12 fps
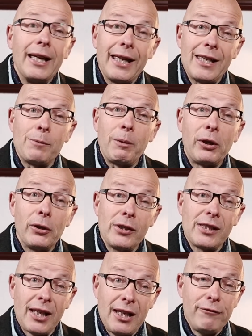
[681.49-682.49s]
is
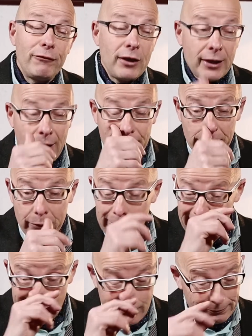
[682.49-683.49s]
because if the
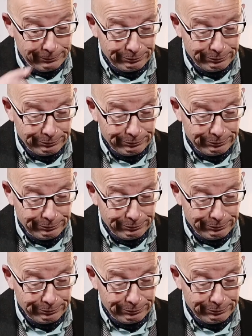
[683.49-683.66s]
government